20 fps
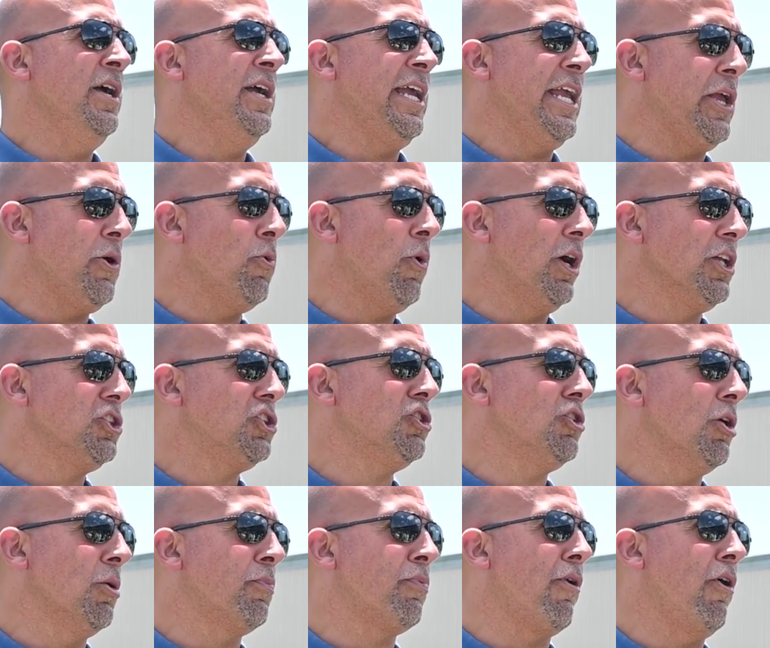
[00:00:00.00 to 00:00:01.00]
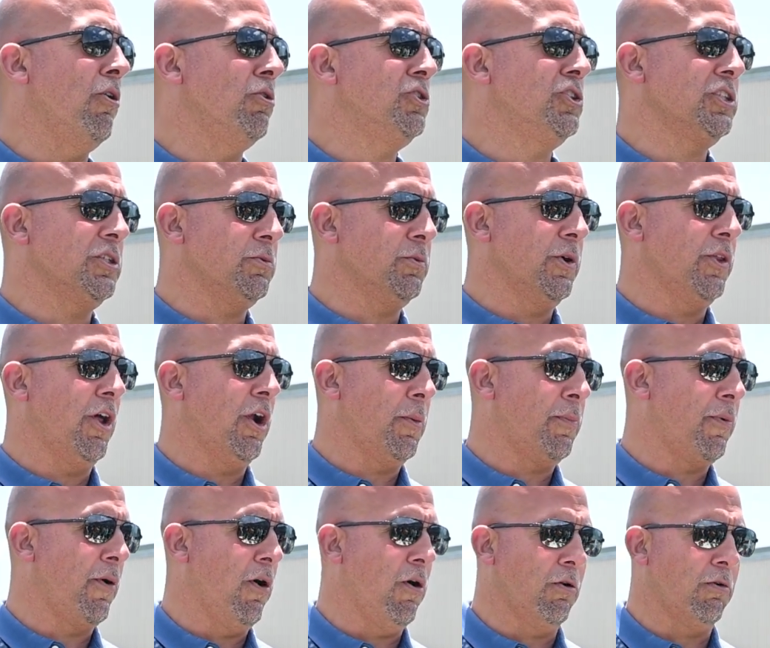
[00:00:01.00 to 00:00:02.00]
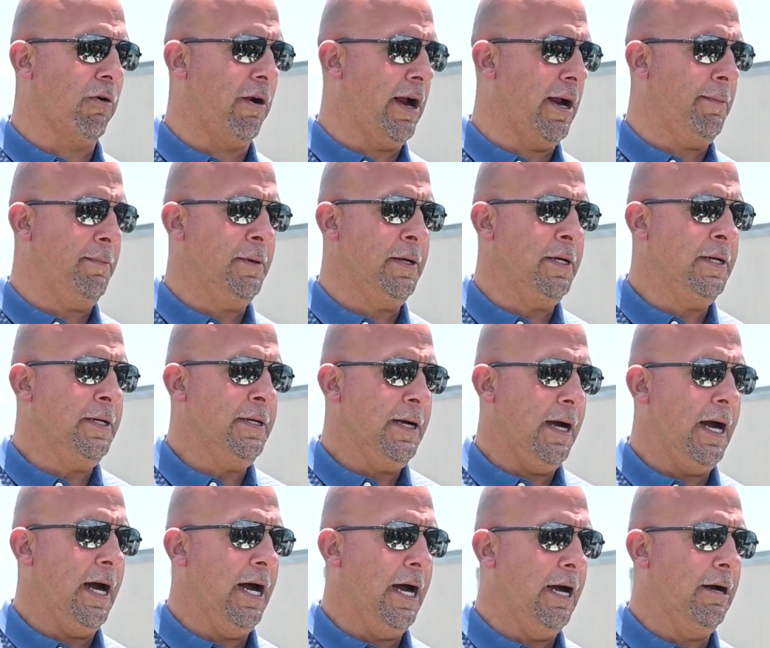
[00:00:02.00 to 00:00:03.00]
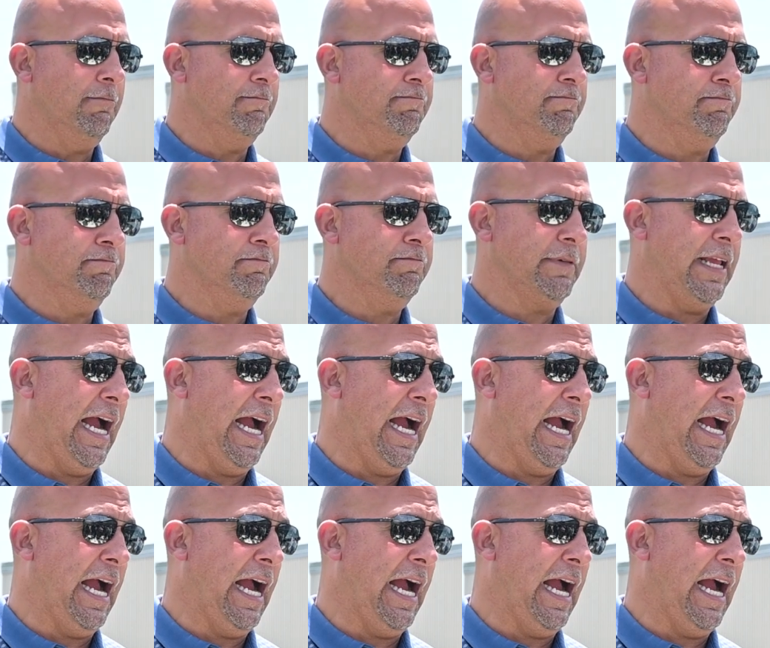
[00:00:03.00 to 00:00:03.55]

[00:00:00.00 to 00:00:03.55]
he wants to approach it with our program.